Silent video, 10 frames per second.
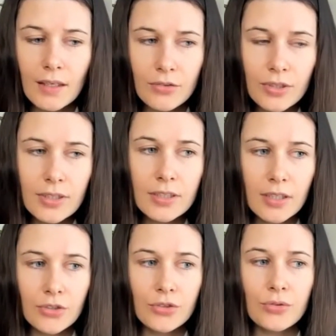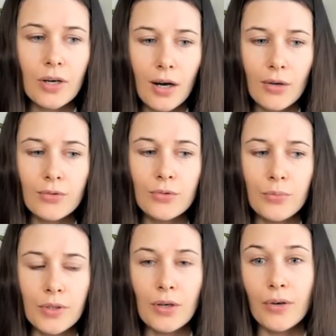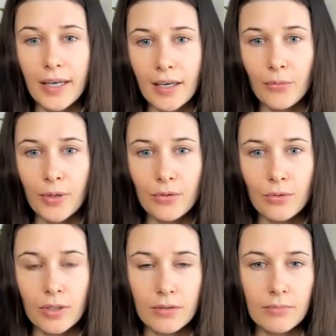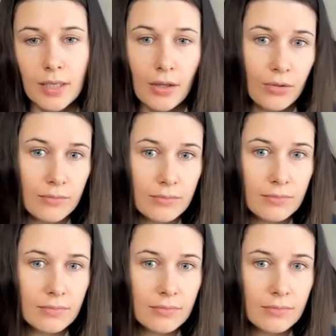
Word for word: it really teach you how to be okay when you are alone.